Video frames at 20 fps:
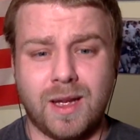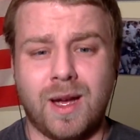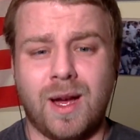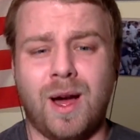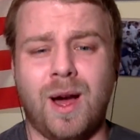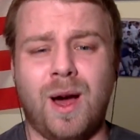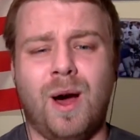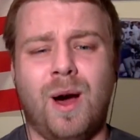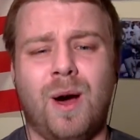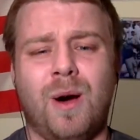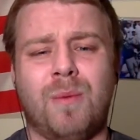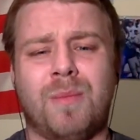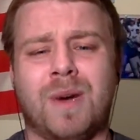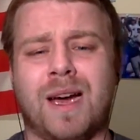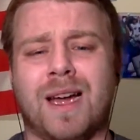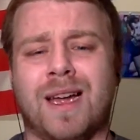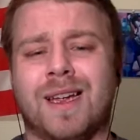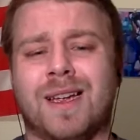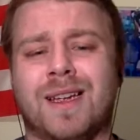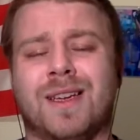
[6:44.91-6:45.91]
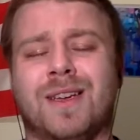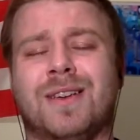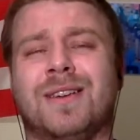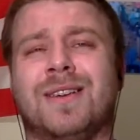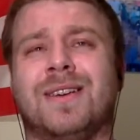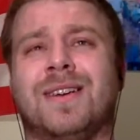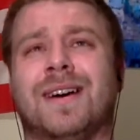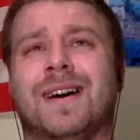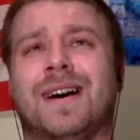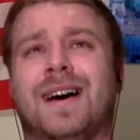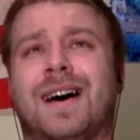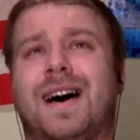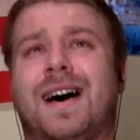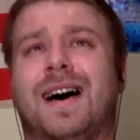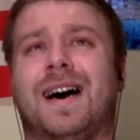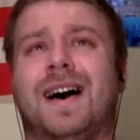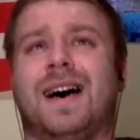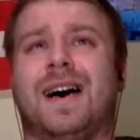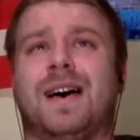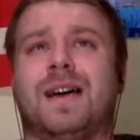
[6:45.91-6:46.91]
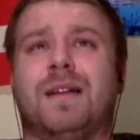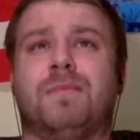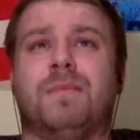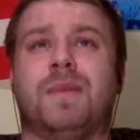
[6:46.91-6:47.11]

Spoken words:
Oh my God,